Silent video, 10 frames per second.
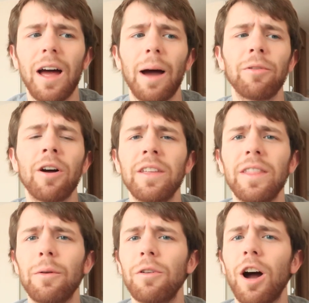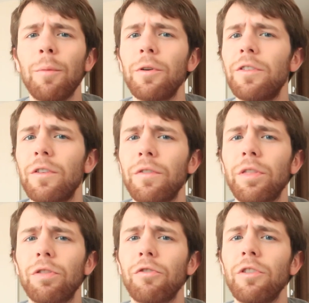I'm talking they were upwards of
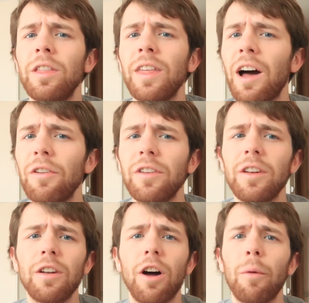$3,000,